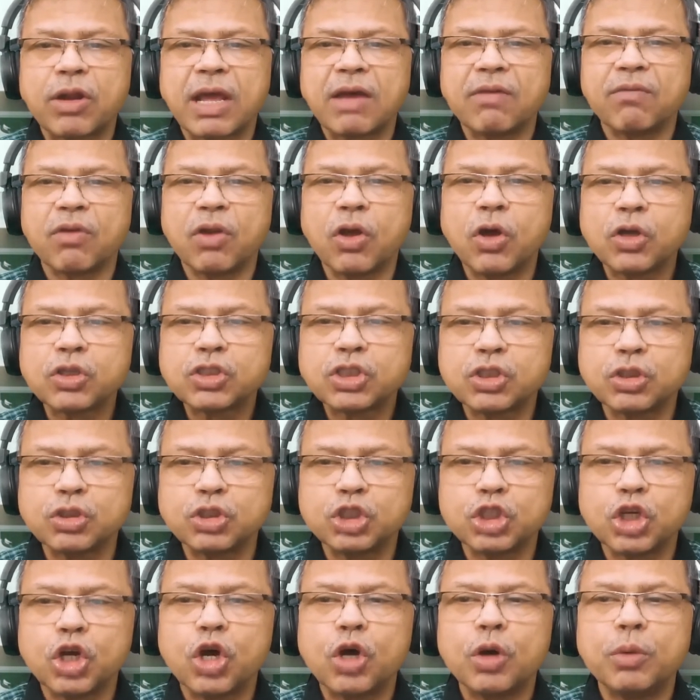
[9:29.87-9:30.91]
have lost your
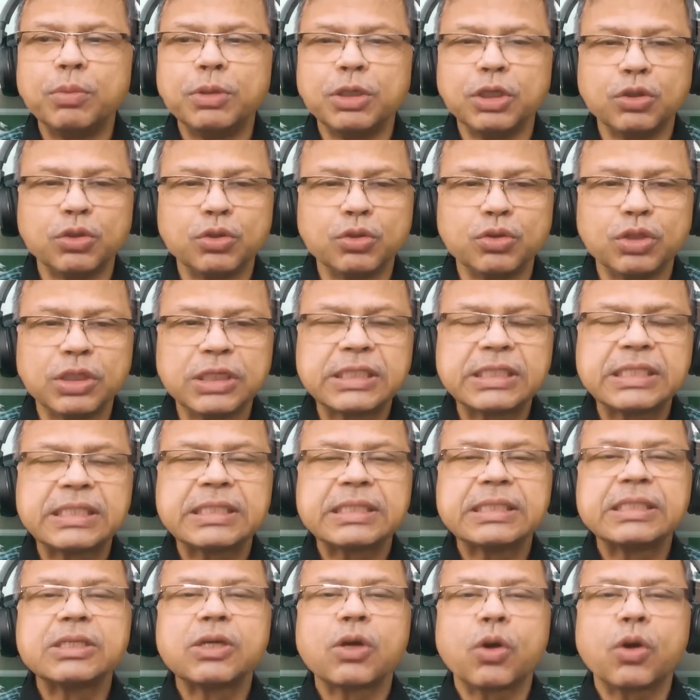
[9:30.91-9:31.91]
job due to this